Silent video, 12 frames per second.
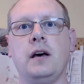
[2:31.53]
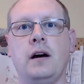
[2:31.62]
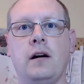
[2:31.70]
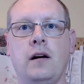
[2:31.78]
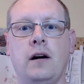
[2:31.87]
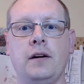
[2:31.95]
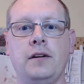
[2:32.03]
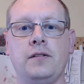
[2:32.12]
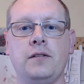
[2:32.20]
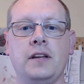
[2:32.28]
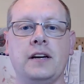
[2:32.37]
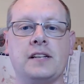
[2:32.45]

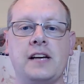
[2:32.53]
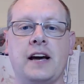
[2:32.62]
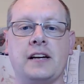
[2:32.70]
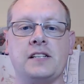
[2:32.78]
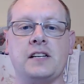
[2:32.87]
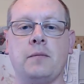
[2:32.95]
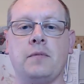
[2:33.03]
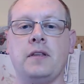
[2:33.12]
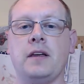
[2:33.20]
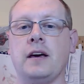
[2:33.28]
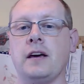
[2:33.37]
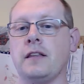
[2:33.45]
do the exact same
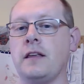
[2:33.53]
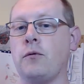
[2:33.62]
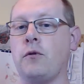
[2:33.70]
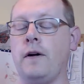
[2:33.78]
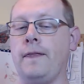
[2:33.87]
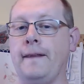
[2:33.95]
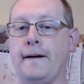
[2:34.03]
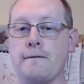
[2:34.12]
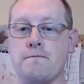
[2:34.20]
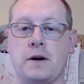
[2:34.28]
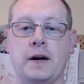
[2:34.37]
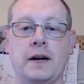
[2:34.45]
thing. They want their
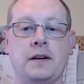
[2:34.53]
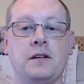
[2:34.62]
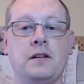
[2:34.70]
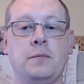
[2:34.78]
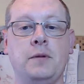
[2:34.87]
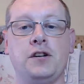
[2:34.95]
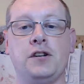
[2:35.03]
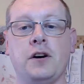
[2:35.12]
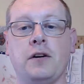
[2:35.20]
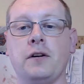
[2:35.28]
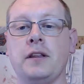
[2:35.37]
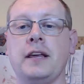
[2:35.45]
brand to be
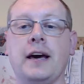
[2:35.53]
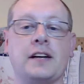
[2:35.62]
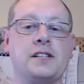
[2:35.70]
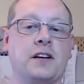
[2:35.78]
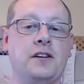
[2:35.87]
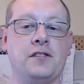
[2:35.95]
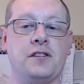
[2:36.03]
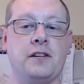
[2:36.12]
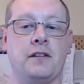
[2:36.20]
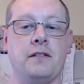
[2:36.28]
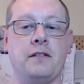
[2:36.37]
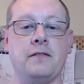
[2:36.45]
shown in the execution
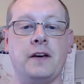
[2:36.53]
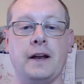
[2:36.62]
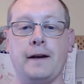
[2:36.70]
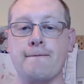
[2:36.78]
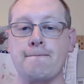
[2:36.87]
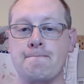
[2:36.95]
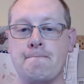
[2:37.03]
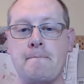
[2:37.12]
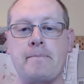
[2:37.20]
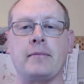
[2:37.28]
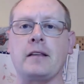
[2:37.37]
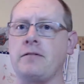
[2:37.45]
of the event
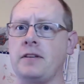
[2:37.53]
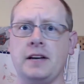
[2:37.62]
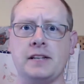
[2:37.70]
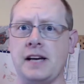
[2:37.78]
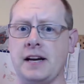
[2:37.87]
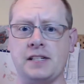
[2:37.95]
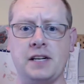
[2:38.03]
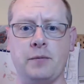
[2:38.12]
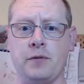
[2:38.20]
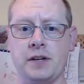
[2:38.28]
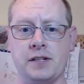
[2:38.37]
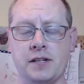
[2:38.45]
for the exact same
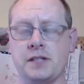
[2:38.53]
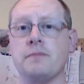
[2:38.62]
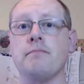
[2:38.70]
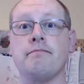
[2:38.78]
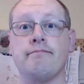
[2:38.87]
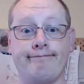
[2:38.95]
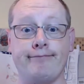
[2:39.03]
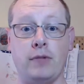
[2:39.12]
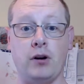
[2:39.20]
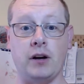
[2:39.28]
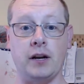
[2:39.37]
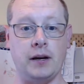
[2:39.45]
reasons.
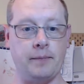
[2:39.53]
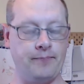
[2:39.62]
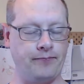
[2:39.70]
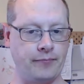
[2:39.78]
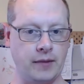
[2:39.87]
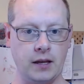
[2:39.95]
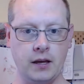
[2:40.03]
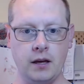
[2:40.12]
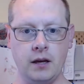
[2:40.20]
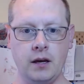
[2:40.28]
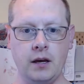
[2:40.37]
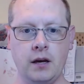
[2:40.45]
Marketing.
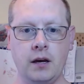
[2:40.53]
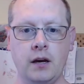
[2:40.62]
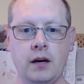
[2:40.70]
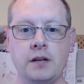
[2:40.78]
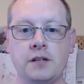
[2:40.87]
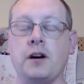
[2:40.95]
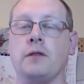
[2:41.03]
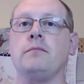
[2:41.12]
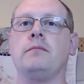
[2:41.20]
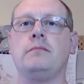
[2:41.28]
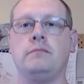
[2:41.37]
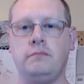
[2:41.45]
So,
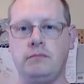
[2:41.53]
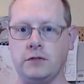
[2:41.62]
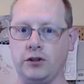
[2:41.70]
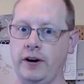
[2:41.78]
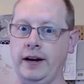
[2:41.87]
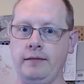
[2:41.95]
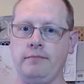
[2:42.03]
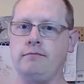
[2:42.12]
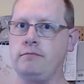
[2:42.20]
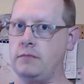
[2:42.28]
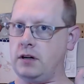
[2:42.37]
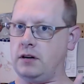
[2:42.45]
great.
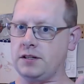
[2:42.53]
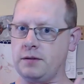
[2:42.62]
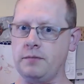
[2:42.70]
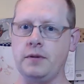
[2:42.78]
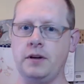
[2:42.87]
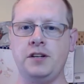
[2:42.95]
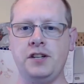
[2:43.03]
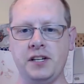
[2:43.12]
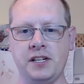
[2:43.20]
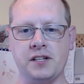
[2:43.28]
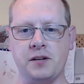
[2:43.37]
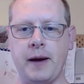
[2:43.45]
Awesome.
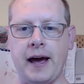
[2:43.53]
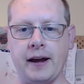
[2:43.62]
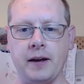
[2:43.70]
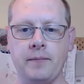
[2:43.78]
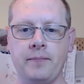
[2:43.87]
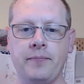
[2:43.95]
GTs are back.